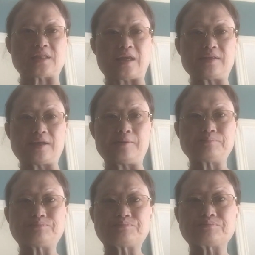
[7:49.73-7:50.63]
stand
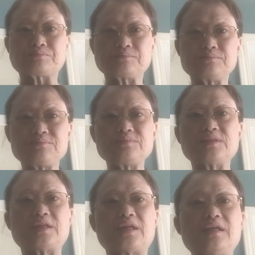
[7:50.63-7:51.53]
up.
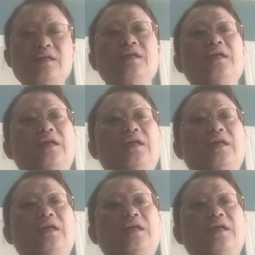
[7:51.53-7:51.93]
Okay,